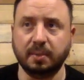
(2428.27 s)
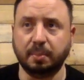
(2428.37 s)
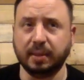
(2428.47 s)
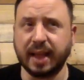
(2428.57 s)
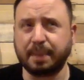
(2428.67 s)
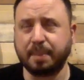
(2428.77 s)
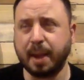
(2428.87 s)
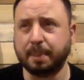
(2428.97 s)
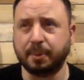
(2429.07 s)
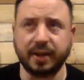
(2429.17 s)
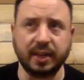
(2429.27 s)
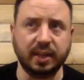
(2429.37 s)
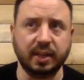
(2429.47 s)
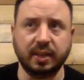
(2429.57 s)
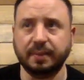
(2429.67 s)
black
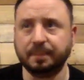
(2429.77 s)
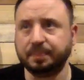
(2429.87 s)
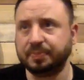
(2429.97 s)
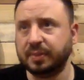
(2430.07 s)
peppery.